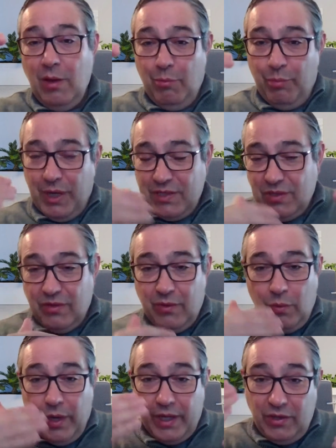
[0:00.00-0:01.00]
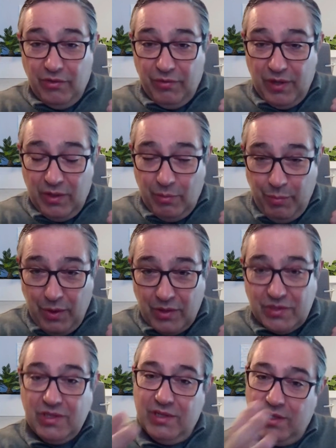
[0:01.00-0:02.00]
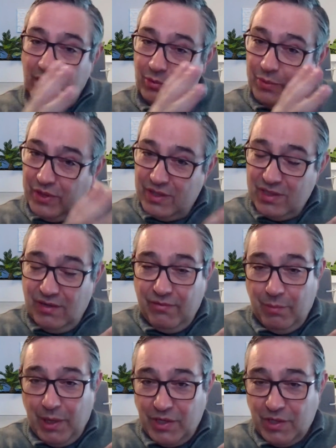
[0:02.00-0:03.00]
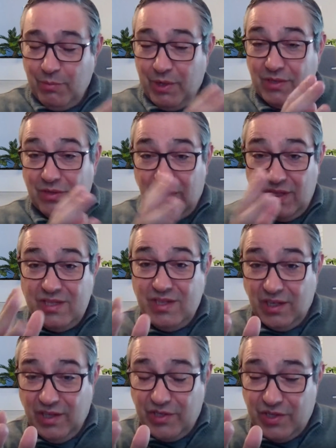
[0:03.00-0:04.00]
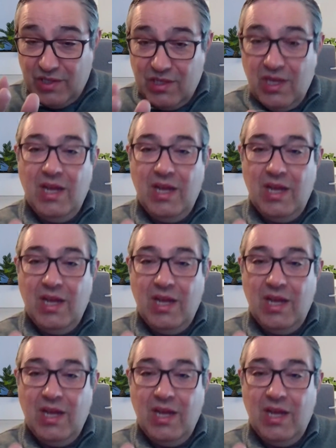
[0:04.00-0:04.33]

based on the way you've in the past dealt with this information, based on these signatures,